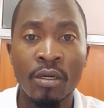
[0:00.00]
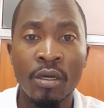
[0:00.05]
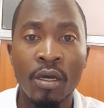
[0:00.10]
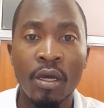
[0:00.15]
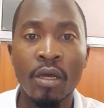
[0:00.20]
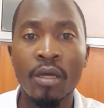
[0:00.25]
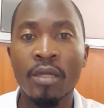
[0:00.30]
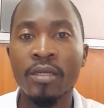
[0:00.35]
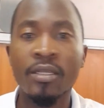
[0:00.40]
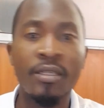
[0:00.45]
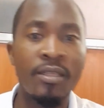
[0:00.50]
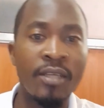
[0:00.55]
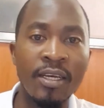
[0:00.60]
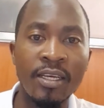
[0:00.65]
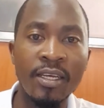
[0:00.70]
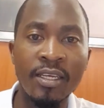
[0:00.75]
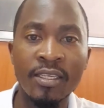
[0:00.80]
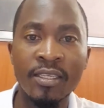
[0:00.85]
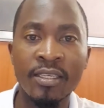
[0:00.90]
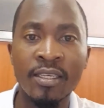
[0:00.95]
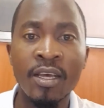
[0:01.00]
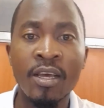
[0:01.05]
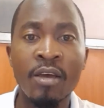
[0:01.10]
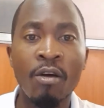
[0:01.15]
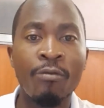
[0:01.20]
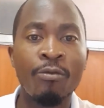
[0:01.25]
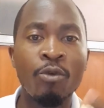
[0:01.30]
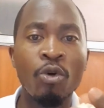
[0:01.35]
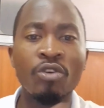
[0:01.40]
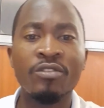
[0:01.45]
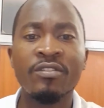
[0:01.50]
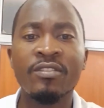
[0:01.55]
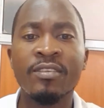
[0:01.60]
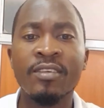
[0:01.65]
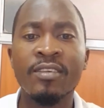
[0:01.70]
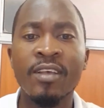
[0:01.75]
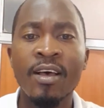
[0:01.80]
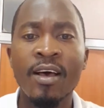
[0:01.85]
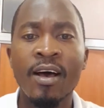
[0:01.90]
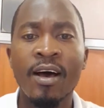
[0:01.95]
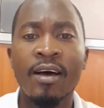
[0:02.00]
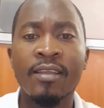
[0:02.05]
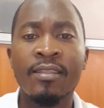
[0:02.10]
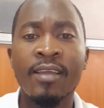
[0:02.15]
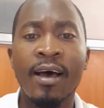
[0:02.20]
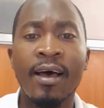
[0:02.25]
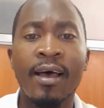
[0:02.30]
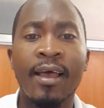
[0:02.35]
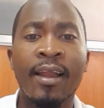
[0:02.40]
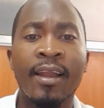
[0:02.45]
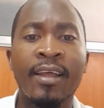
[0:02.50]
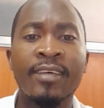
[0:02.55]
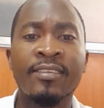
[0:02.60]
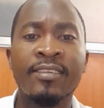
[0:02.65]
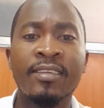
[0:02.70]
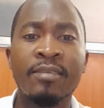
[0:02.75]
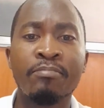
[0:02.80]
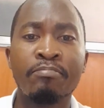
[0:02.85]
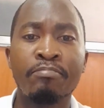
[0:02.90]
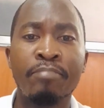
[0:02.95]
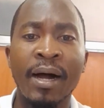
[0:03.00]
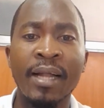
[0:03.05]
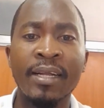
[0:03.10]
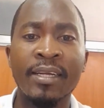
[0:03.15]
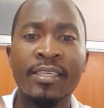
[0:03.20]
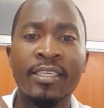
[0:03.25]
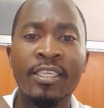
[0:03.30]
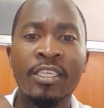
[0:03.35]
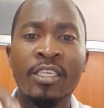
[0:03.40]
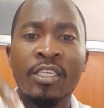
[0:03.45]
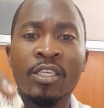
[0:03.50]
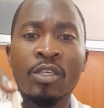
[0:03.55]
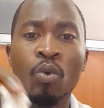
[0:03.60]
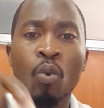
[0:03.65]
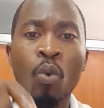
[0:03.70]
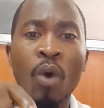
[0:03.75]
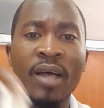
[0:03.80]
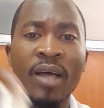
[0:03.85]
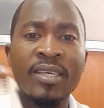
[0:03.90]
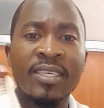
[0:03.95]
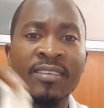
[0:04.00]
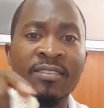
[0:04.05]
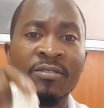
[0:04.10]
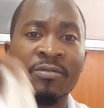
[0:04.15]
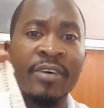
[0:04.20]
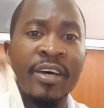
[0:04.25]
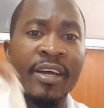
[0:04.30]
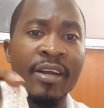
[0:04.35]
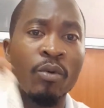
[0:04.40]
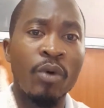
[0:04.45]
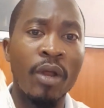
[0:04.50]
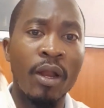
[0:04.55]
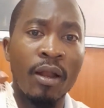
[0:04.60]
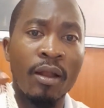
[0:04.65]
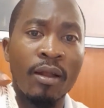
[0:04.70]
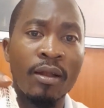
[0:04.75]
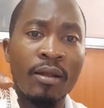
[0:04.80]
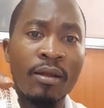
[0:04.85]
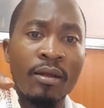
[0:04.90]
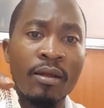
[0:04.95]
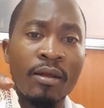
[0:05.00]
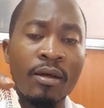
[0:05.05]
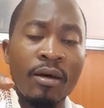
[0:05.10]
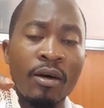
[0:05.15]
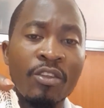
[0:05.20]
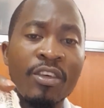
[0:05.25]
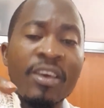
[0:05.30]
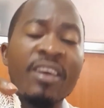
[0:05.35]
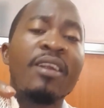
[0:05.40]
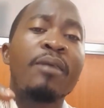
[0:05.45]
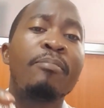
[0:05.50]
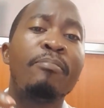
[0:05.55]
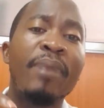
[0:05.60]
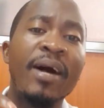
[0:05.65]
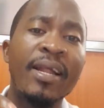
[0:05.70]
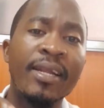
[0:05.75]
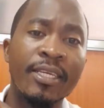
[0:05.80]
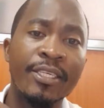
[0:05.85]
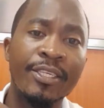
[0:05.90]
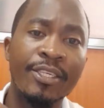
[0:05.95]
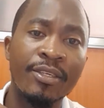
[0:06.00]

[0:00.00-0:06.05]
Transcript: And in this, of course, the elastic bandage works very well, or the crepe bandage.